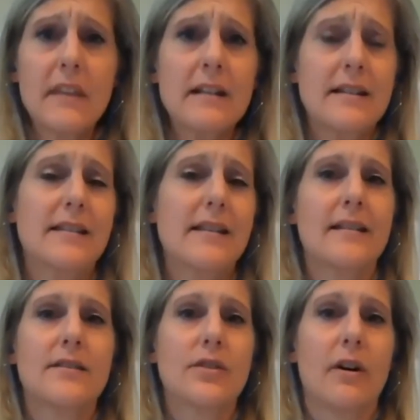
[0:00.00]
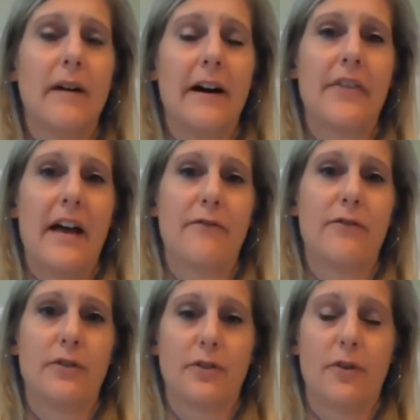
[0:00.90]
decides to go out that
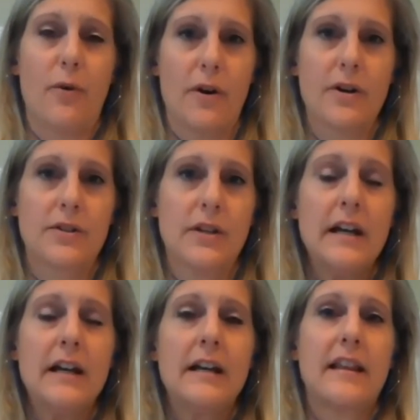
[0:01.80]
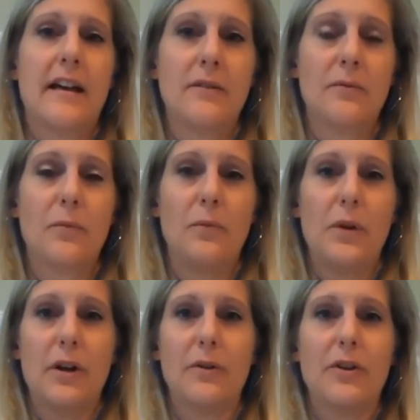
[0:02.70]
full course, then
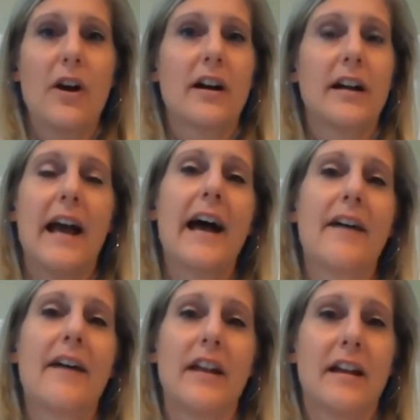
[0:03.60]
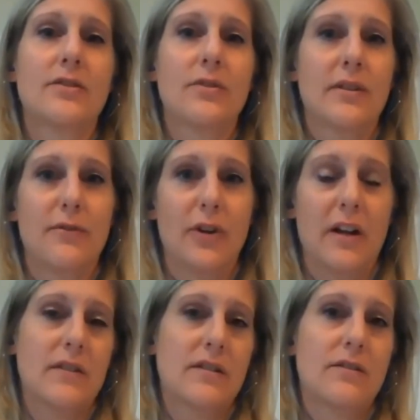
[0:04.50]
you're not going to have an answer on the
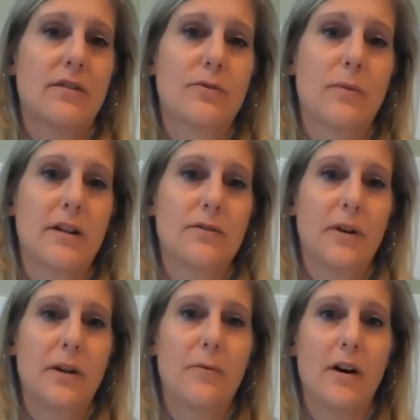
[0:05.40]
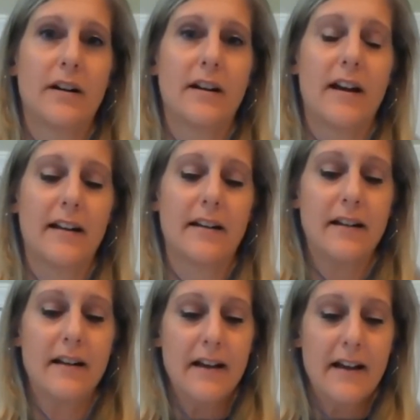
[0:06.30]
forgiveness until 2021. And
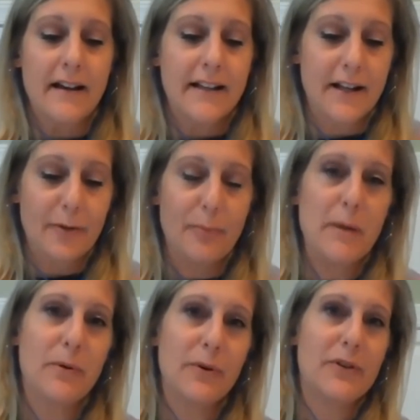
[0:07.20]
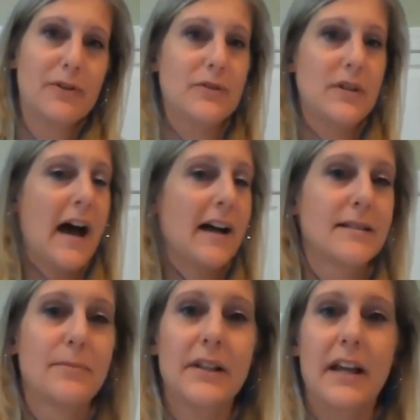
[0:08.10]
there's tax
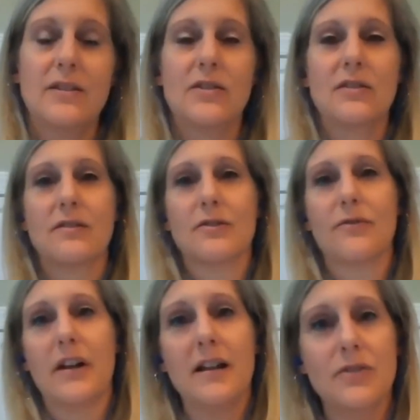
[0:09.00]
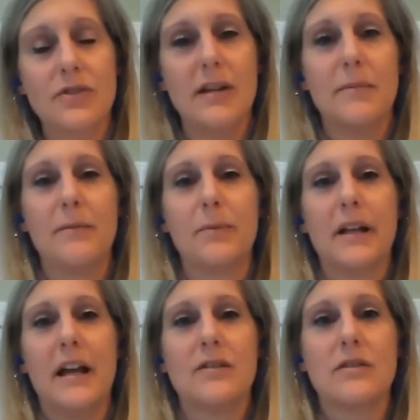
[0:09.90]
implications, there's financial statement
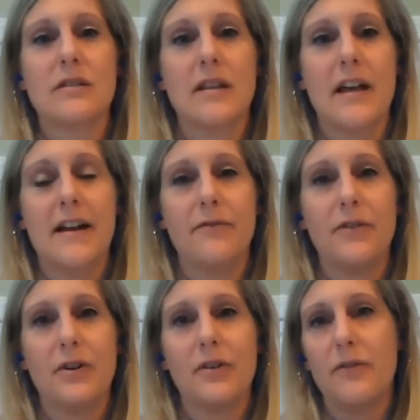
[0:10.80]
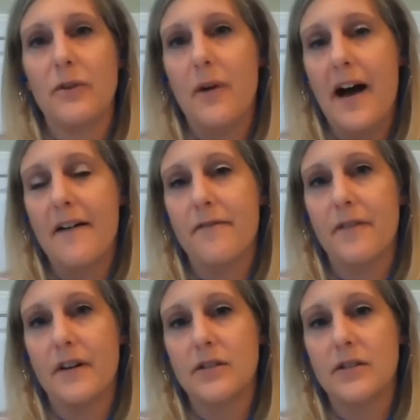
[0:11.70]
implications to that if you have
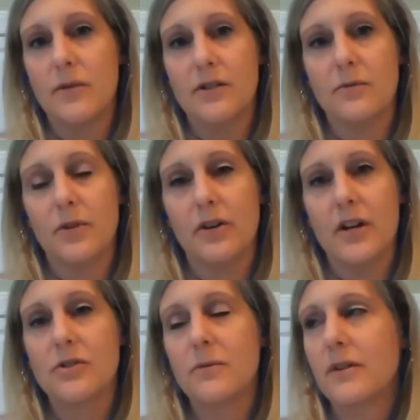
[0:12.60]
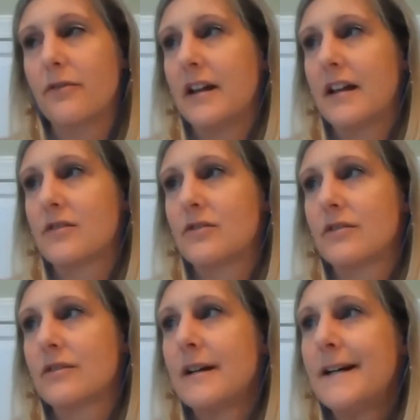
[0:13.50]
a situation where you're issuing financials.